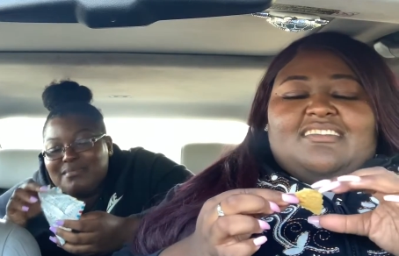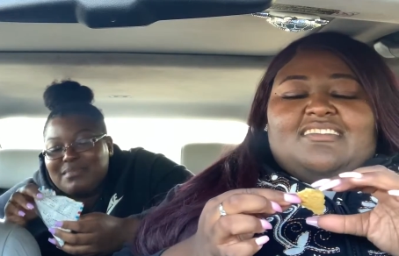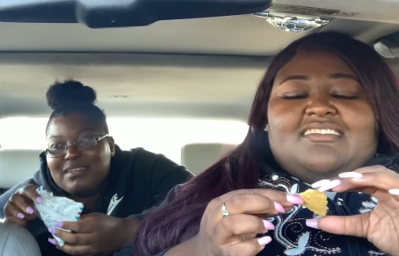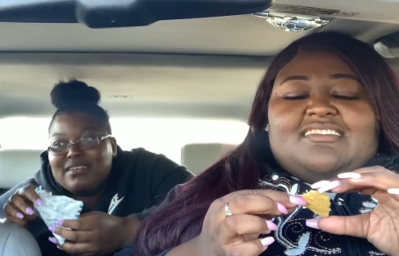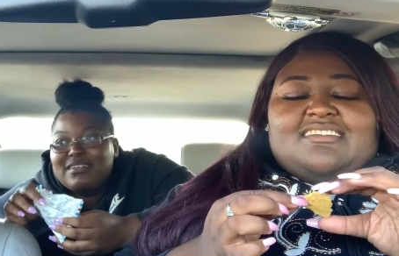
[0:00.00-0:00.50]

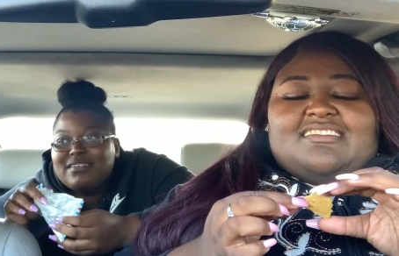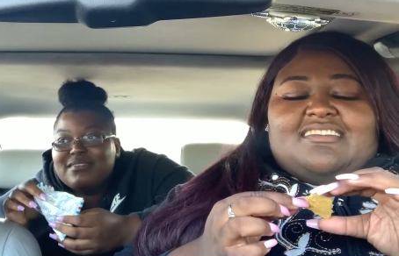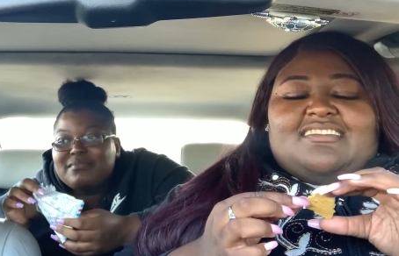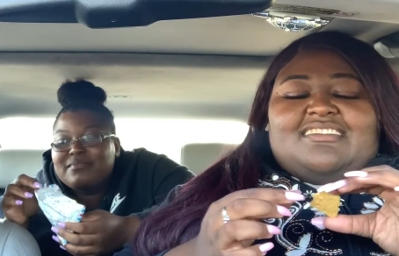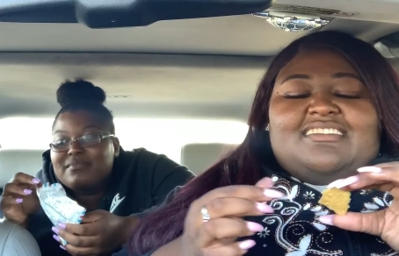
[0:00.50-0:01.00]
Speaker 1: Okay, guess
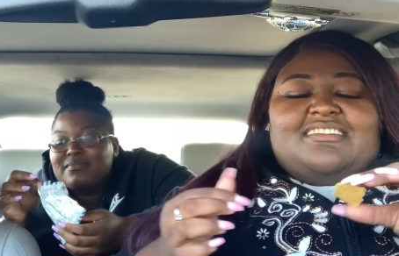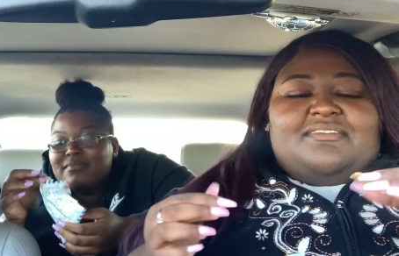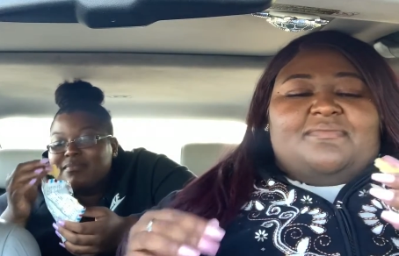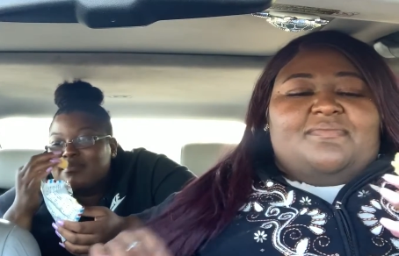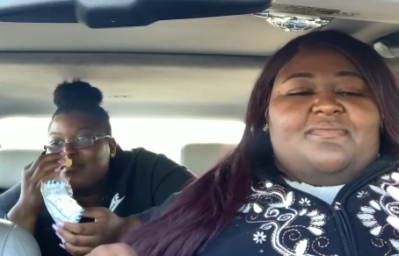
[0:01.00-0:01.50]
what it
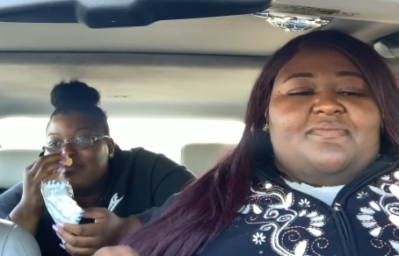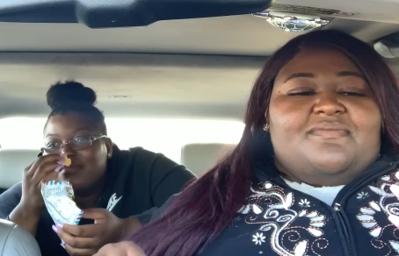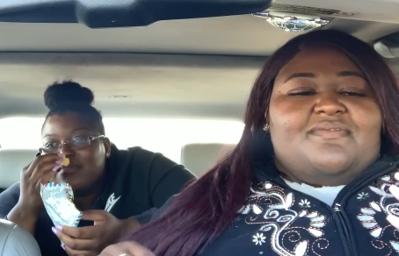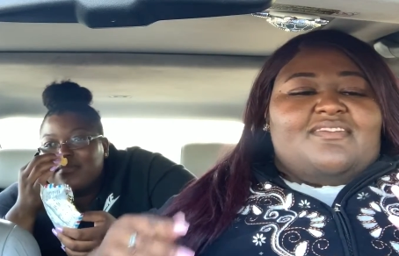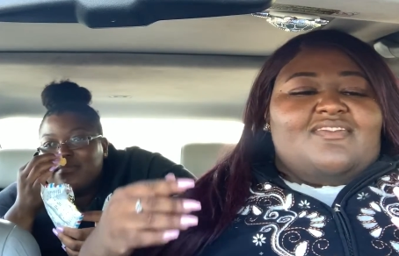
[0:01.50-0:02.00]
is.
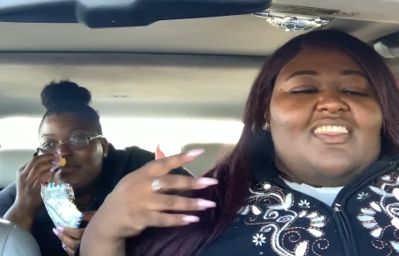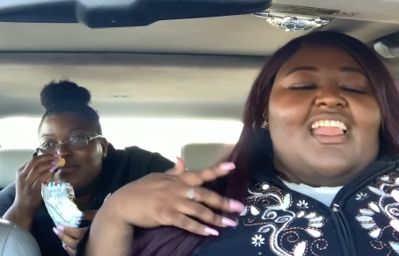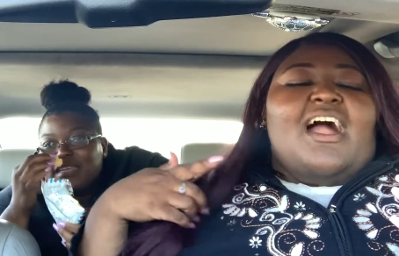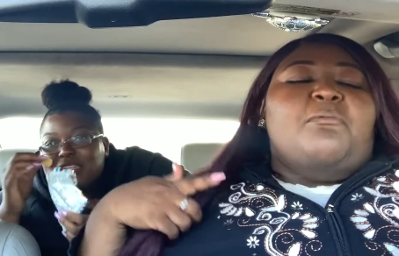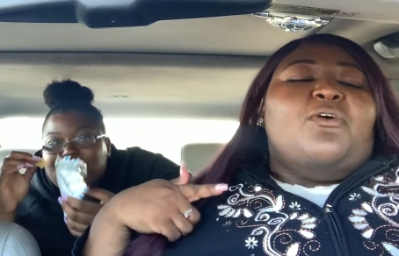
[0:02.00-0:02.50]

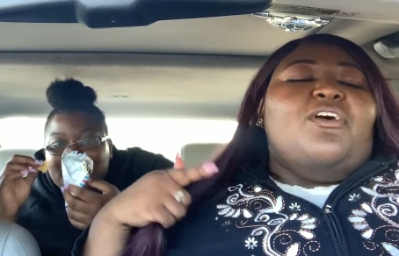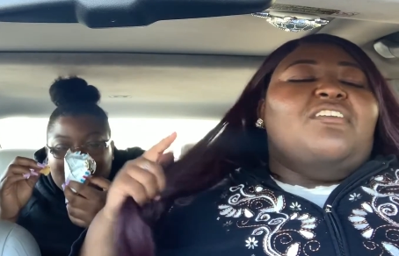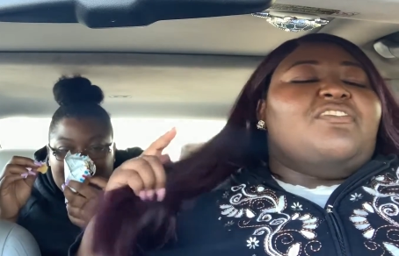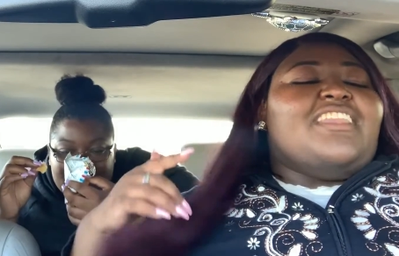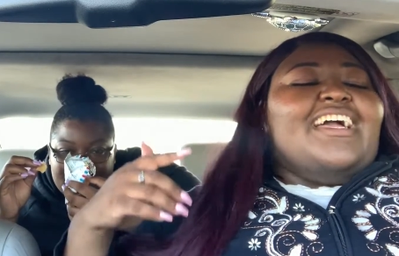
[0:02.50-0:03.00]
Speaker 2: I'm going
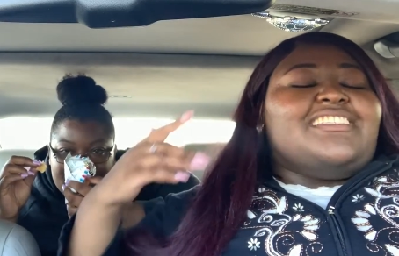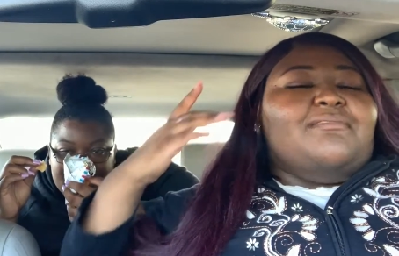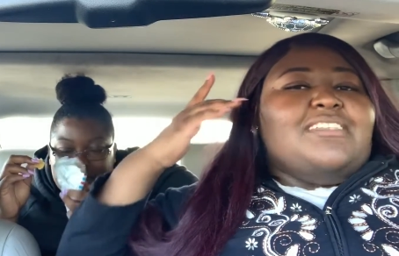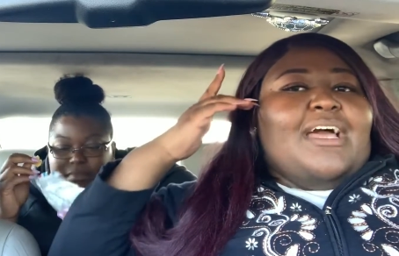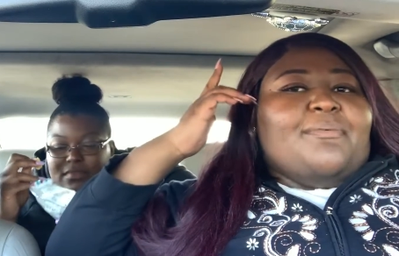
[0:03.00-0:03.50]
for like some
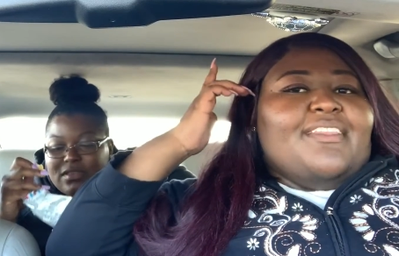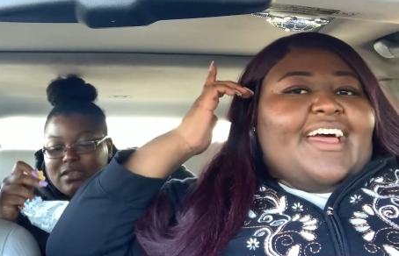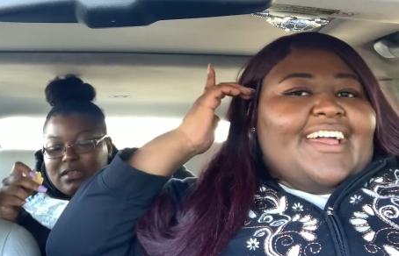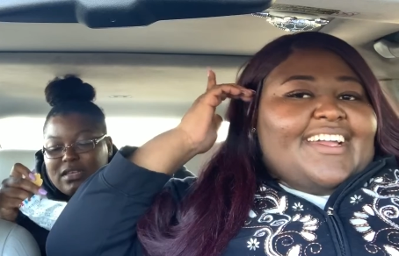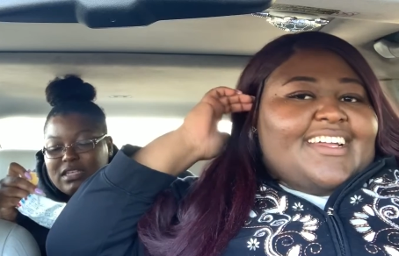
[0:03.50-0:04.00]
type of
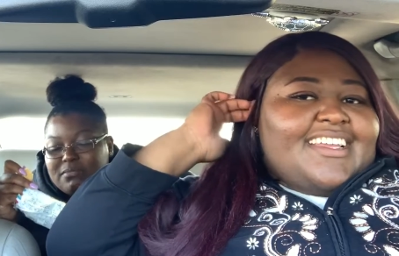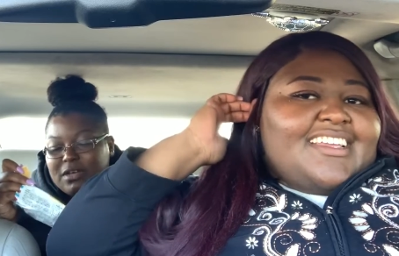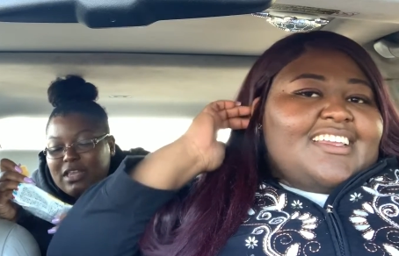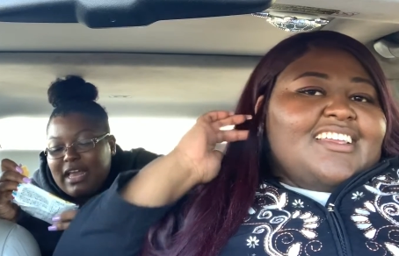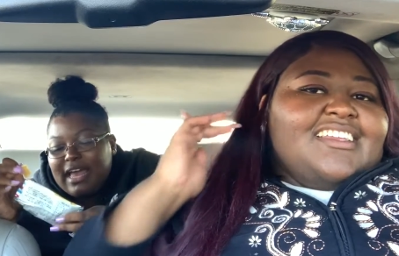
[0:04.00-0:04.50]
like. It
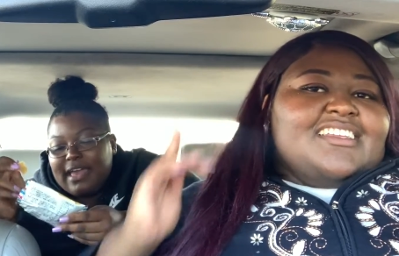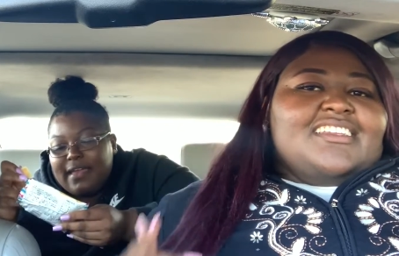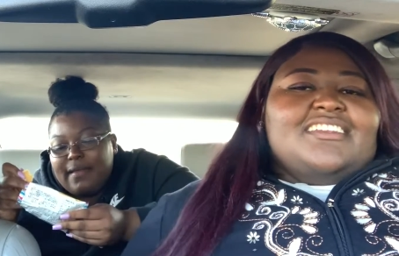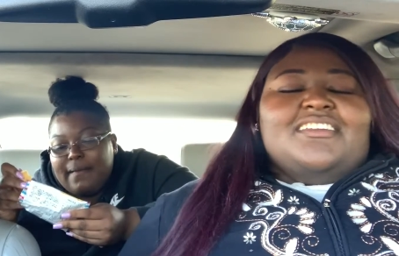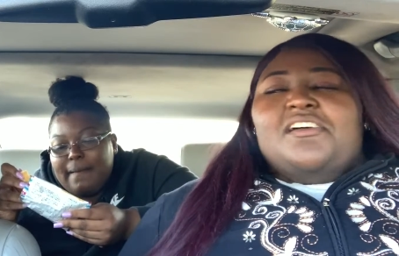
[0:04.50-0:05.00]
smells
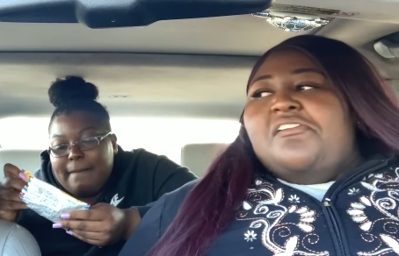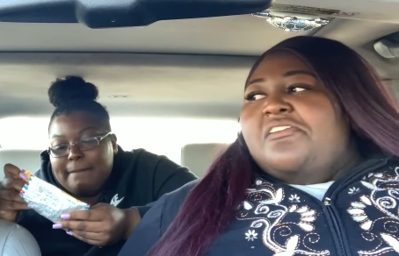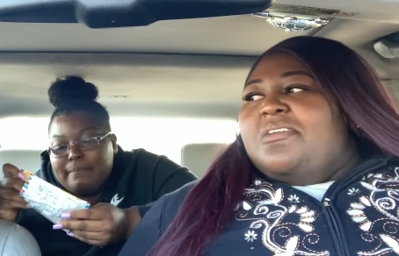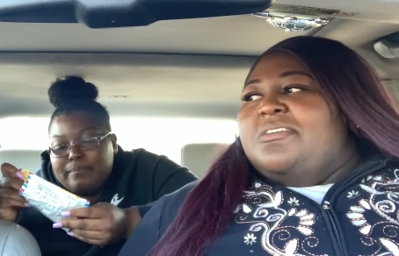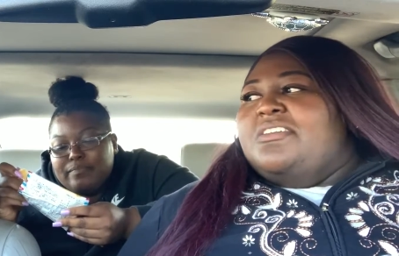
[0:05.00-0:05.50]
like
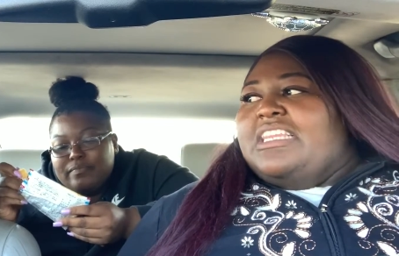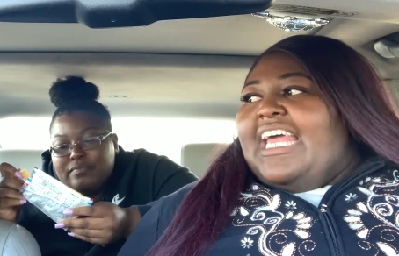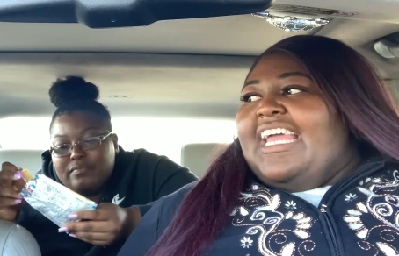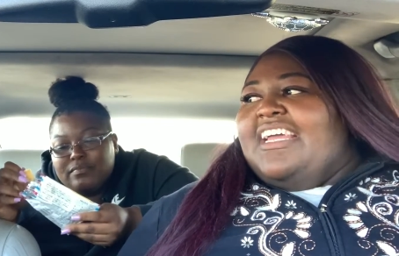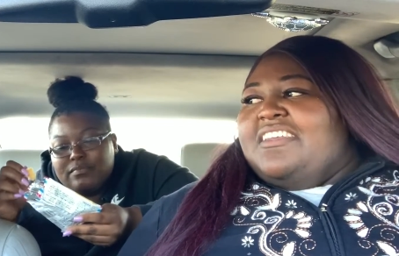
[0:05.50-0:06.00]

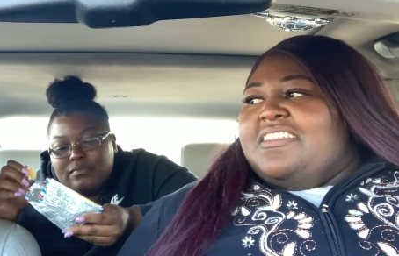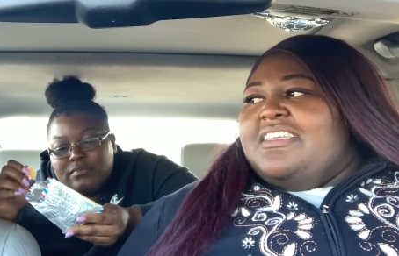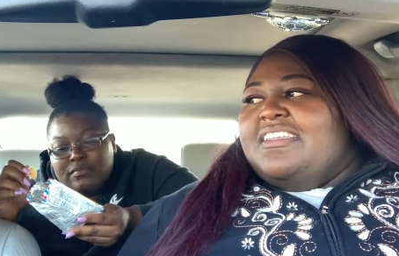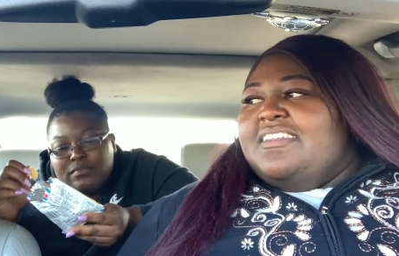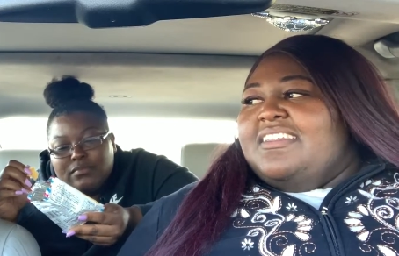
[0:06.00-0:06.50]
Lay's.
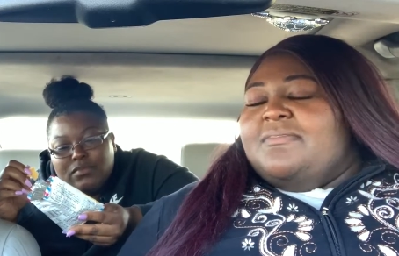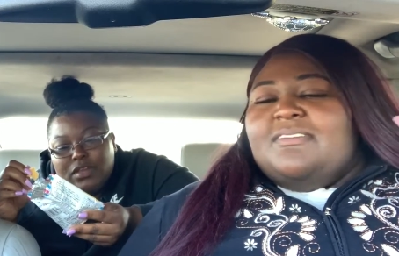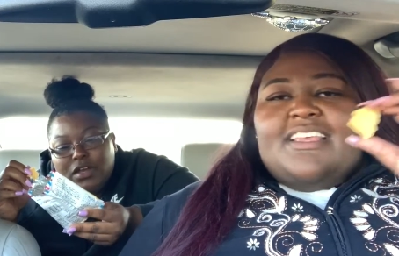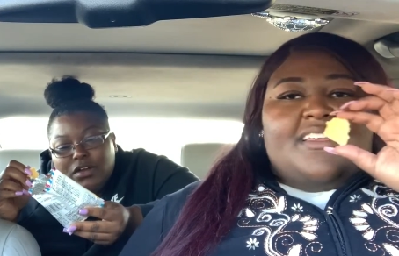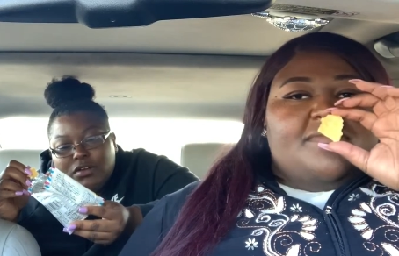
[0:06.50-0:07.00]
Speaker 1: It
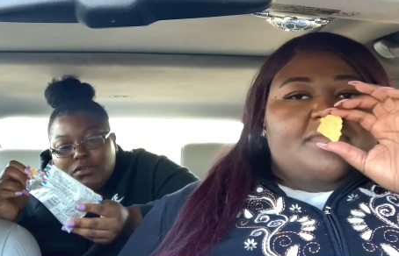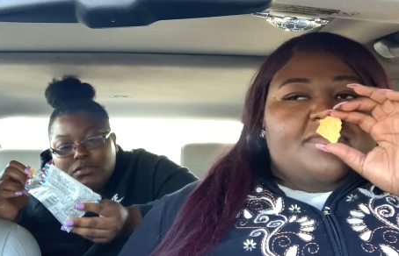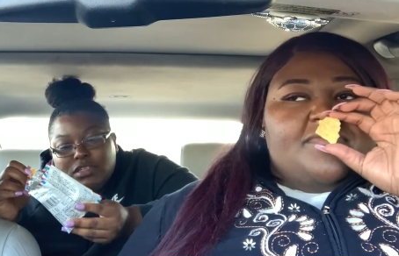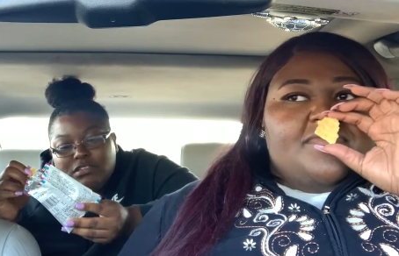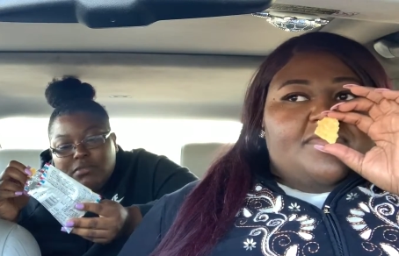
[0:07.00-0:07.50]
smells like,
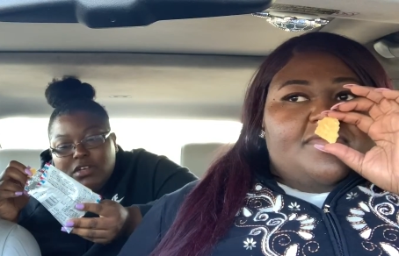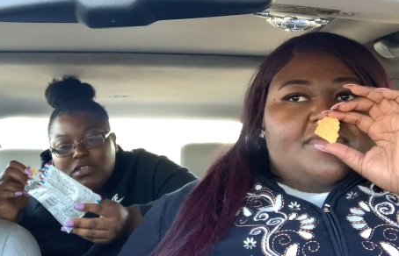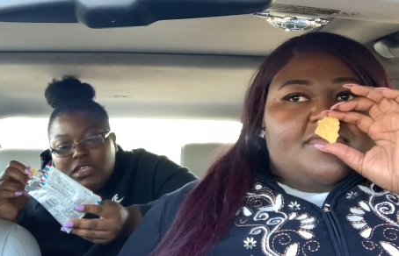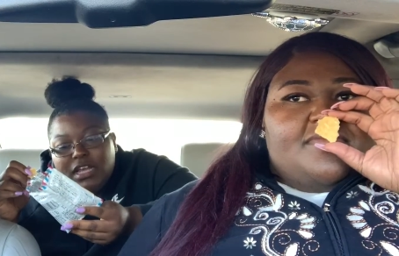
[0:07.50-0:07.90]
it smells